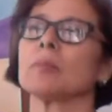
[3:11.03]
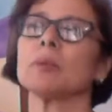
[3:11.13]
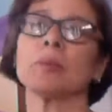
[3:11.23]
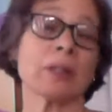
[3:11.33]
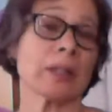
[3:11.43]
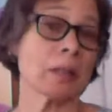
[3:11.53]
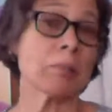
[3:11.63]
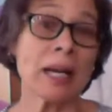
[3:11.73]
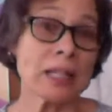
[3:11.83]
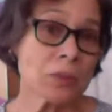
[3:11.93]
people are going
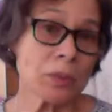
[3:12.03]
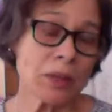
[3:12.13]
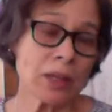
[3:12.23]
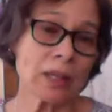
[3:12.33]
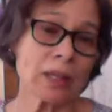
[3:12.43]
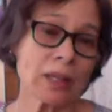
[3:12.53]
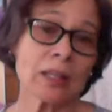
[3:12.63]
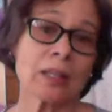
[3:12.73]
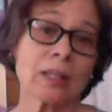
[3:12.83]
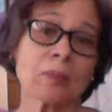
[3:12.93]
to mess with
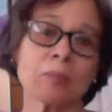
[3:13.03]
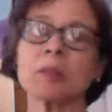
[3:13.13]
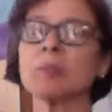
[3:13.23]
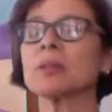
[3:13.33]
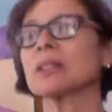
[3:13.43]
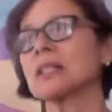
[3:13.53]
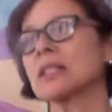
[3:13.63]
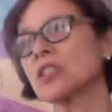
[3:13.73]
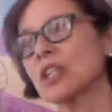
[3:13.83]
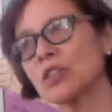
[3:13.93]
him, people are going
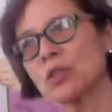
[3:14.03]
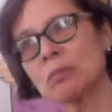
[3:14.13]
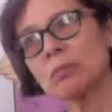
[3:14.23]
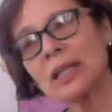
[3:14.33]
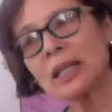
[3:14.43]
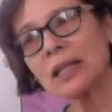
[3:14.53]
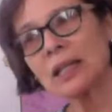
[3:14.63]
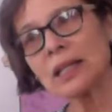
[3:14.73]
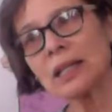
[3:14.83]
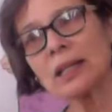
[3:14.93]
to judge
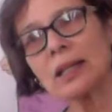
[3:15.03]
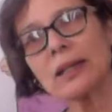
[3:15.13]
me,